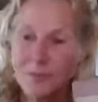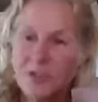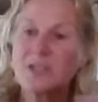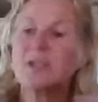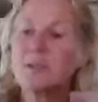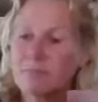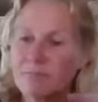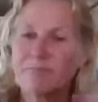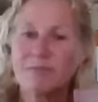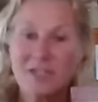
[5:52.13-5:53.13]
just
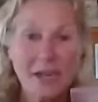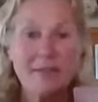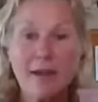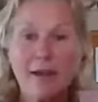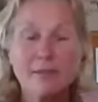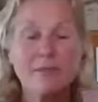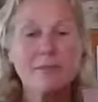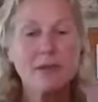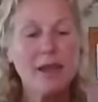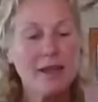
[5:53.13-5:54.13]
take that
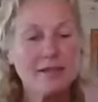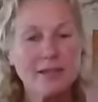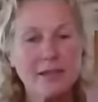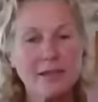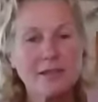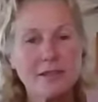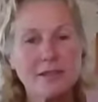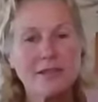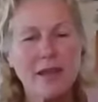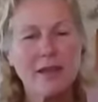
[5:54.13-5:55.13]
as it is.
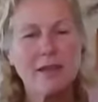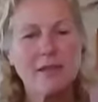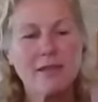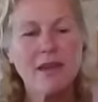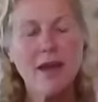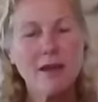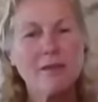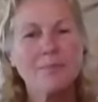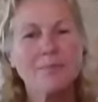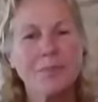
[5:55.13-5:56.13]
It's like, yeah,
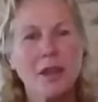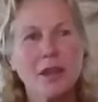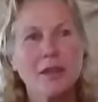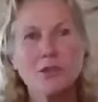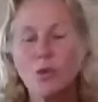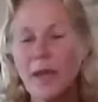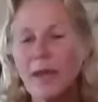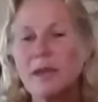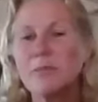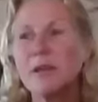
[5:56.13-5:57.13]
it's
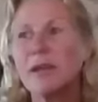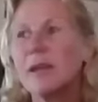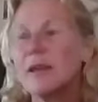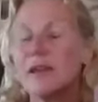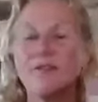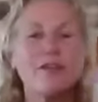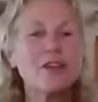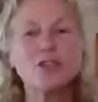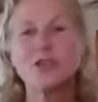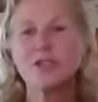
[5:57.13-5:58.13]
okay to be
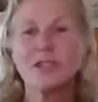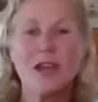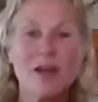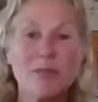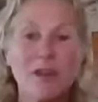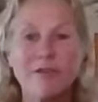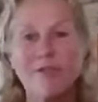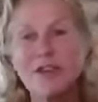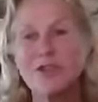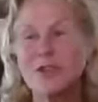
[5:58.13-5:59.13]
adventuresome and
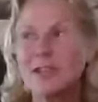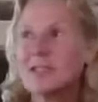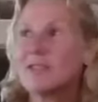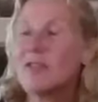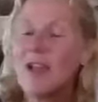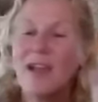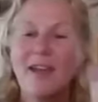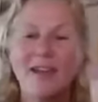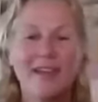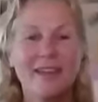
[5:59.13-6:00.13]
adventurous and
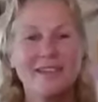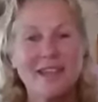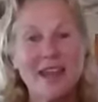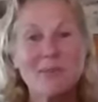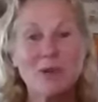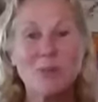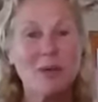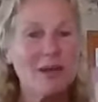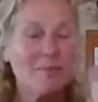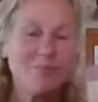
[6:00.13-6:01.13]
excitable,
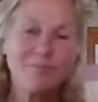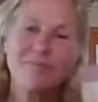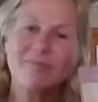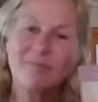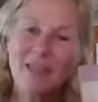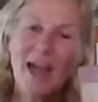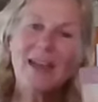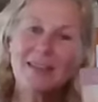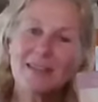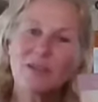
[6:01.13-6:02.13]
but
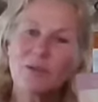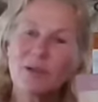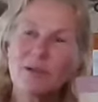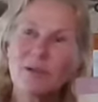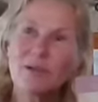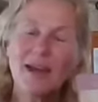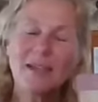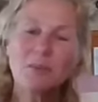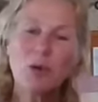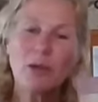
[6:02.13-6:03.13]
not at the not
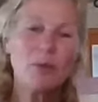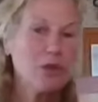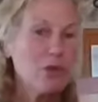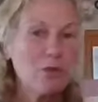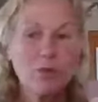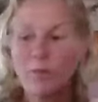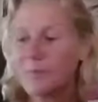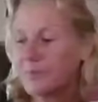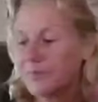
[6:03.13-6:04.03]
at the point where you